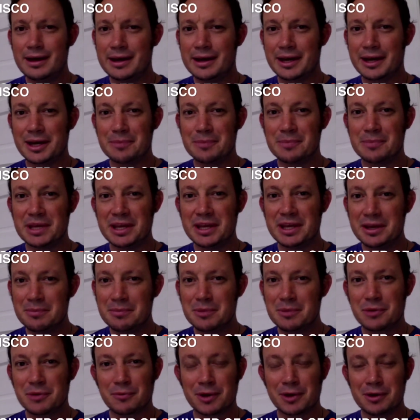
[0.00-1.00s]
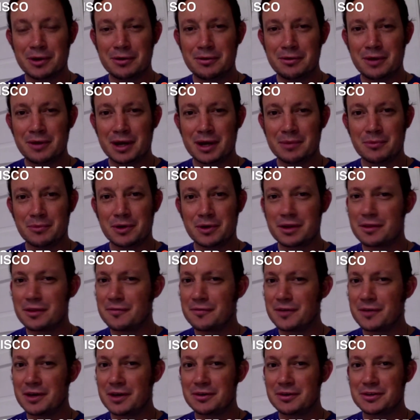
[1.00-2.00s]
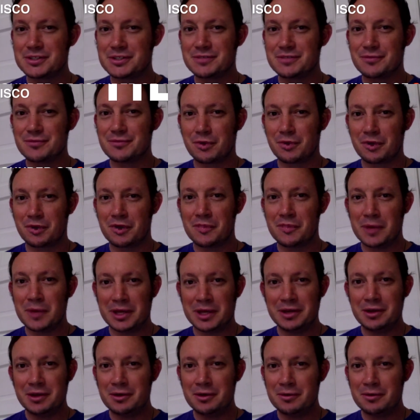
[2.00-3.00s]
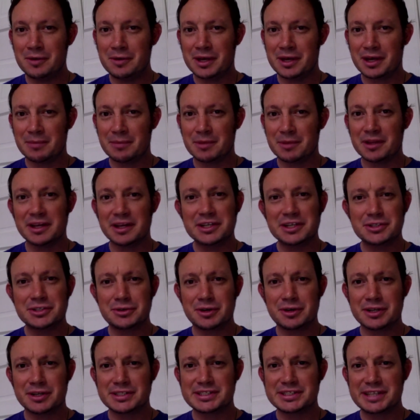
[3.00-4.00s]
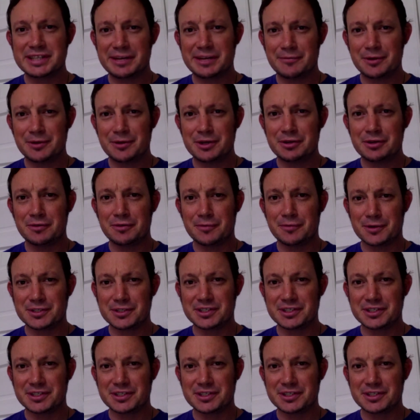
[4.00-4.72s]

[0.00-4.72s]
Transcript: Hi, I'm Ian Monroe. I'm one of the founders of Oroeco, and I'm a lecturer at Stanford